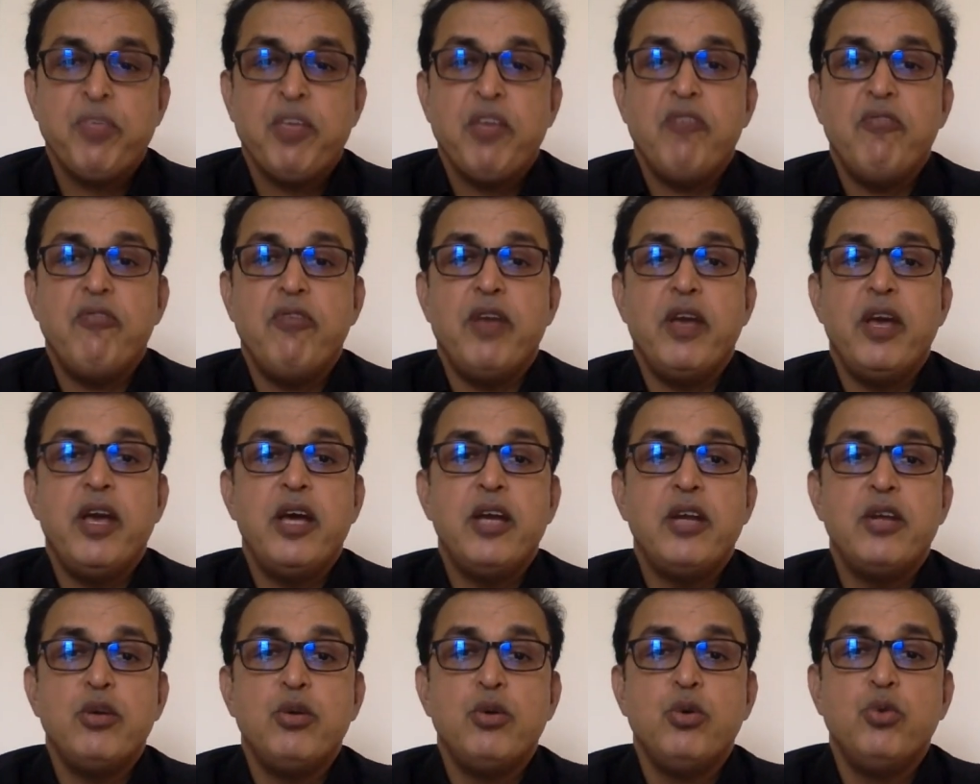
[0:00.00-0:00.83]
where
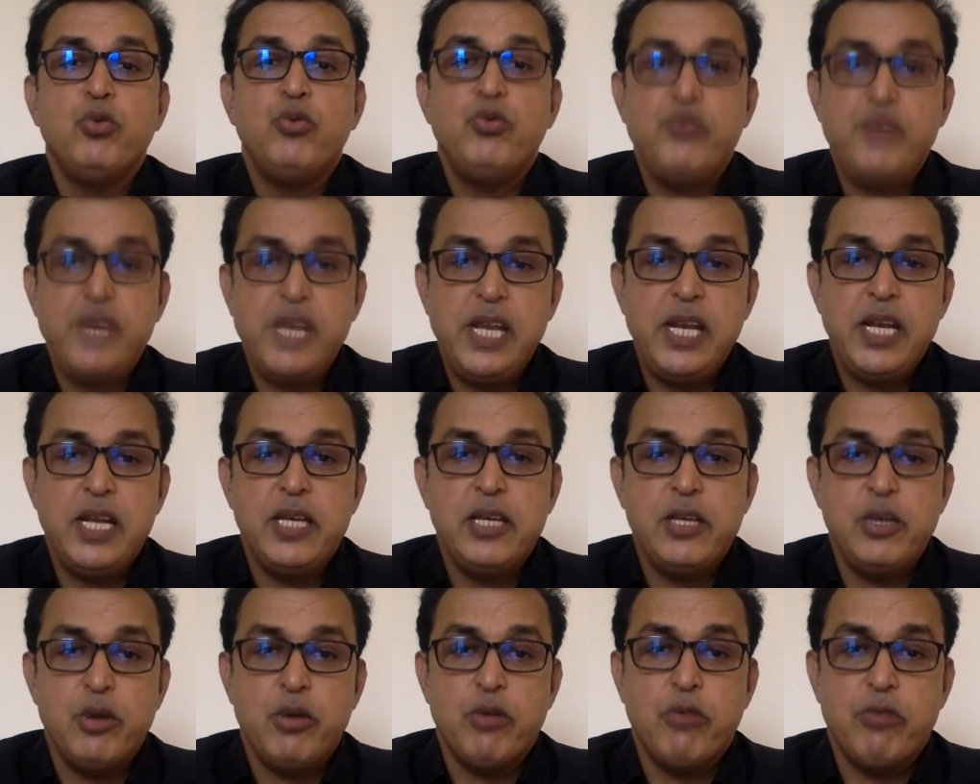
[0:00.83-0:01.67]
you feel
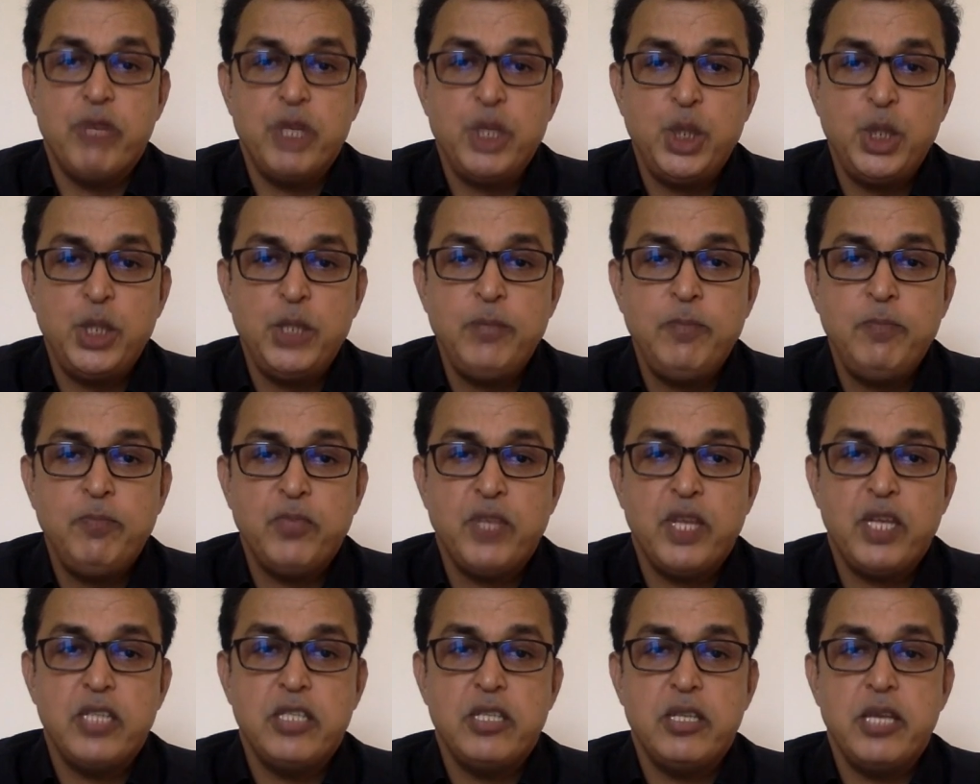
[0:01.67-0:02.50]
your vision.
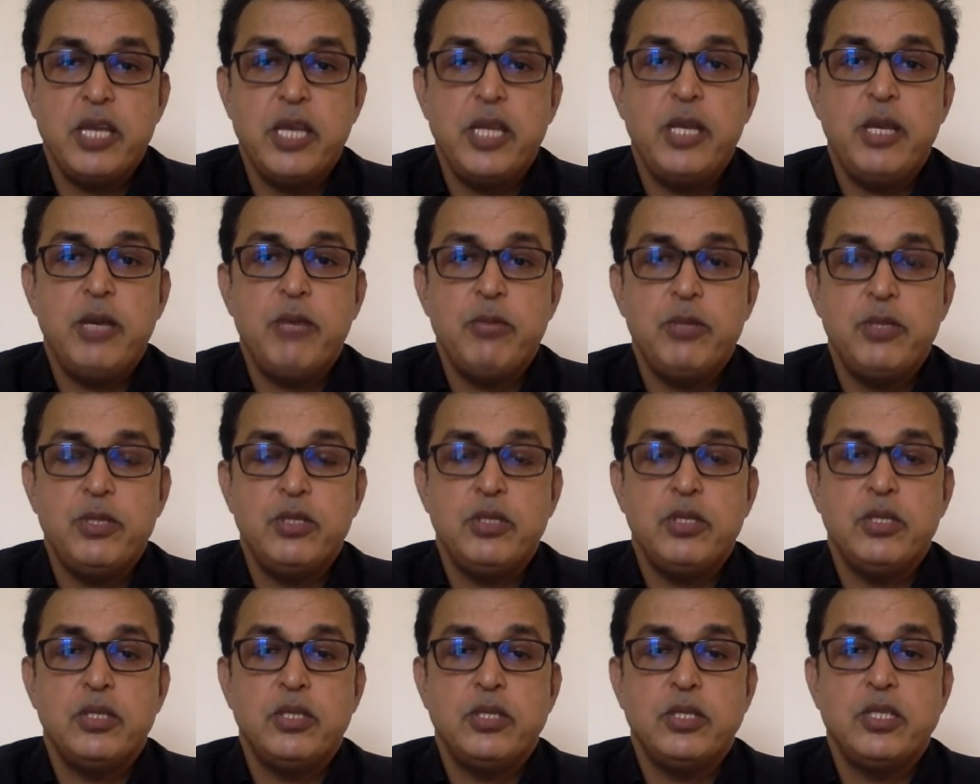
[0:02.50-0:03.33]
That is the area which
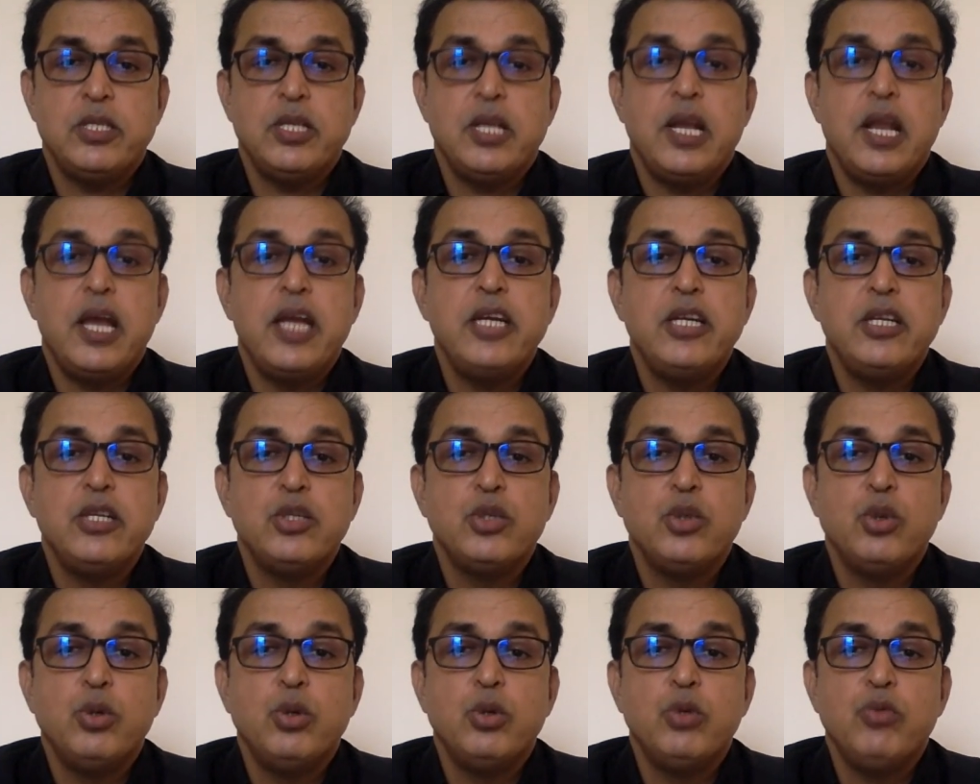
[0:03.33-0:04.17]
is the light is
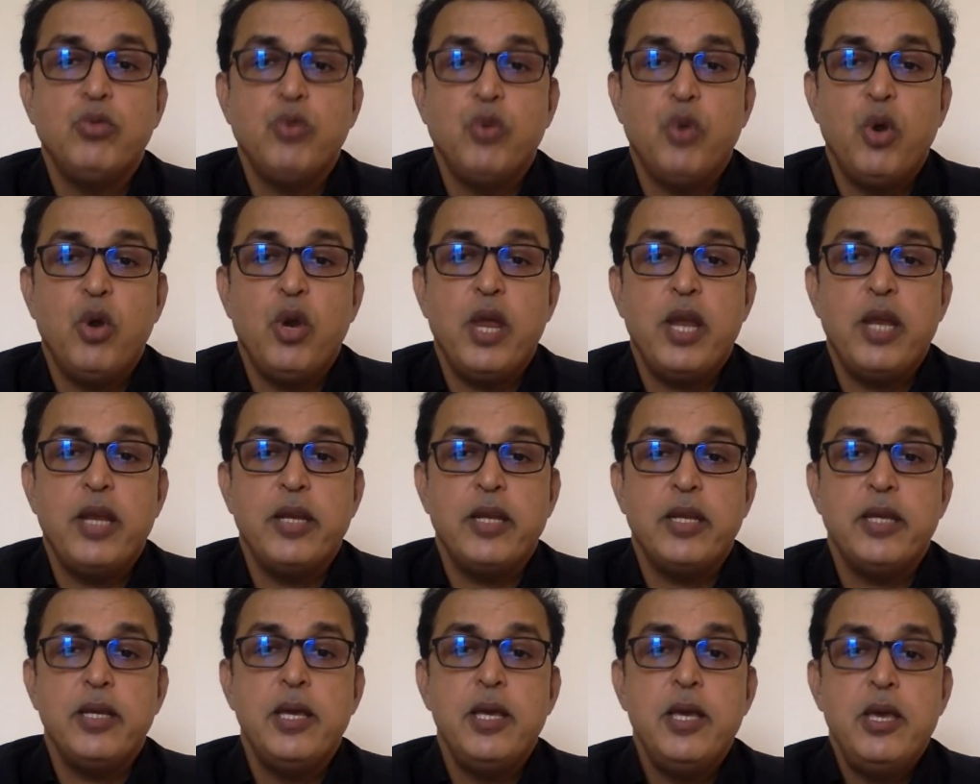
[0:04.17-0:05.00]
going to fall, and
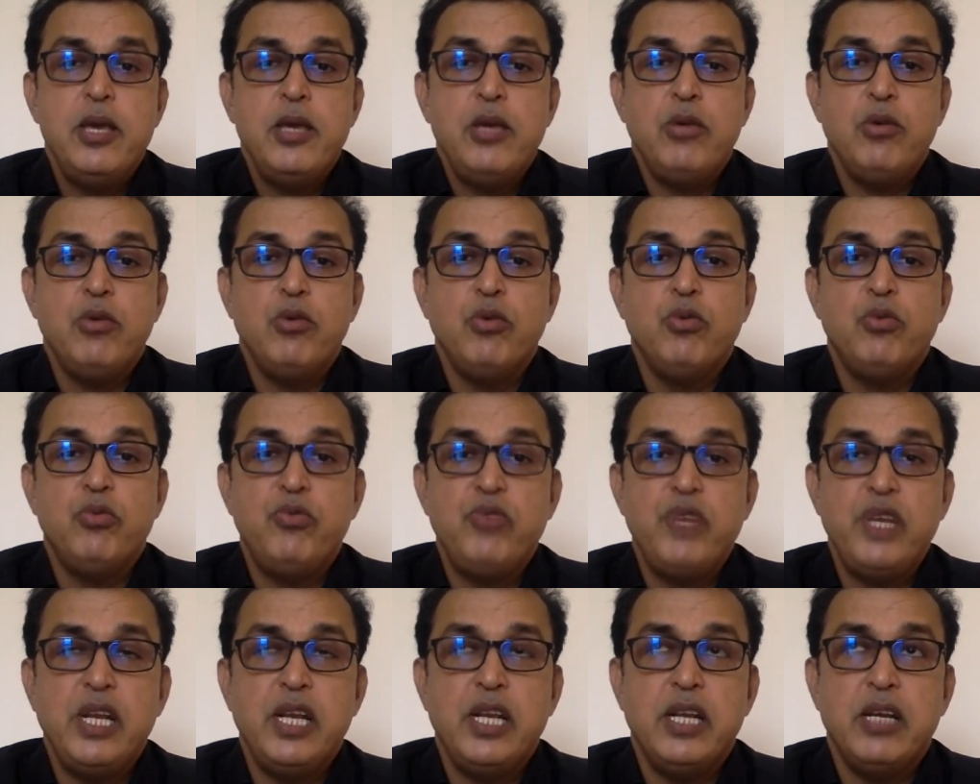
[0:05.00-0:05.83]
you
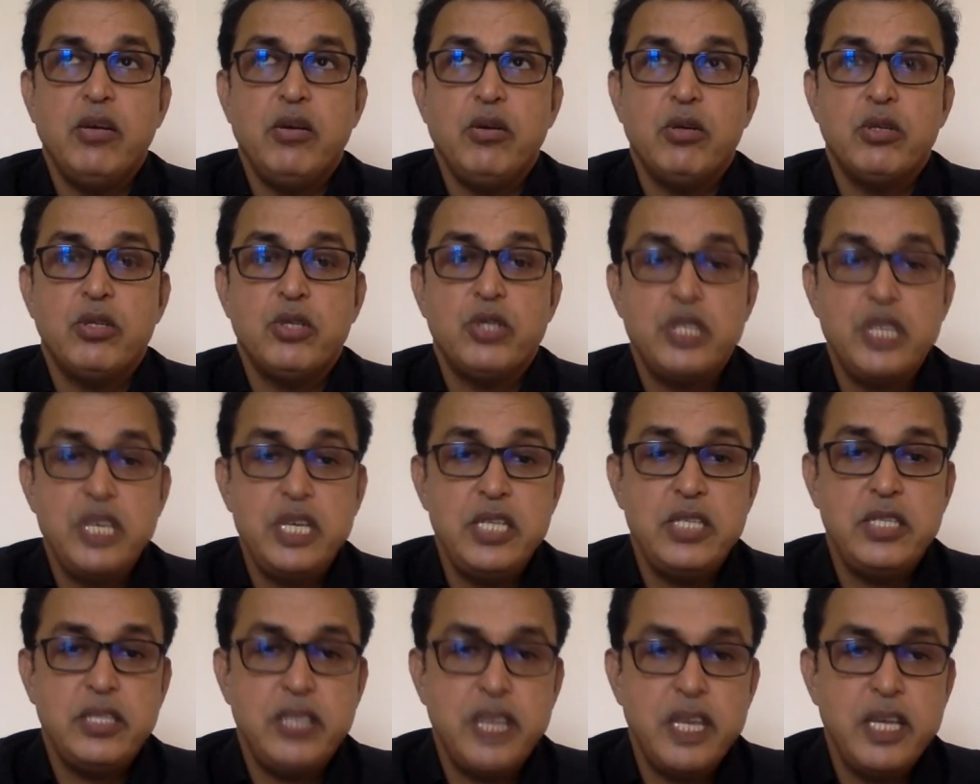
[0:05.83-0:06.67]
feel or see
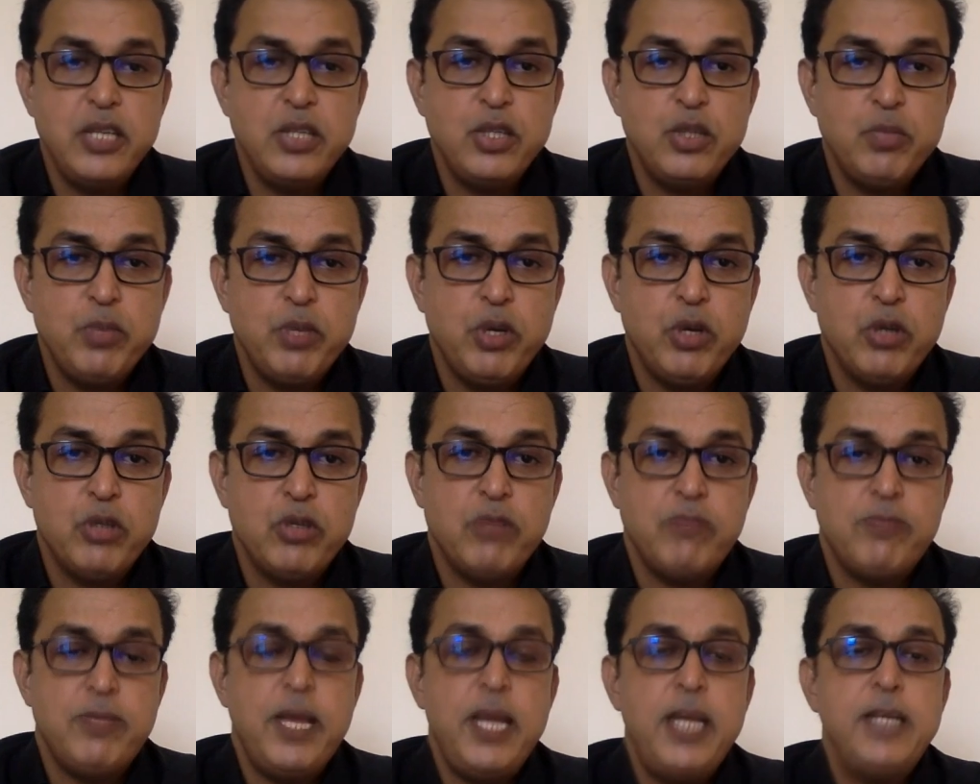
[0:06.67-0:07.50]
things because
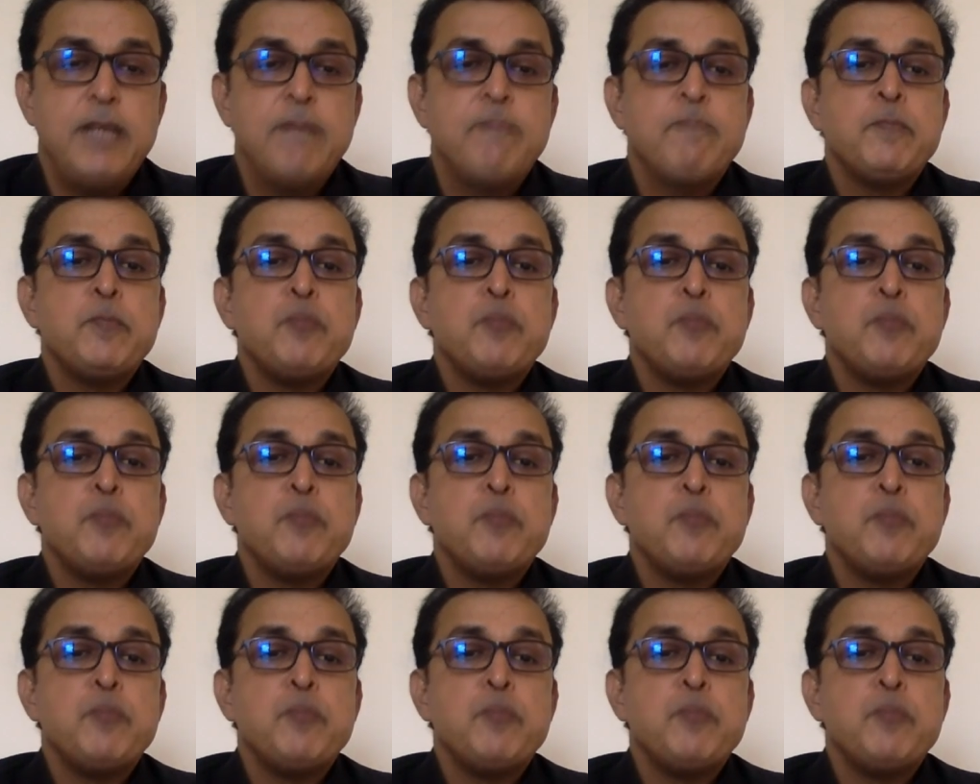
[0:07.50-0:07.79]
of that.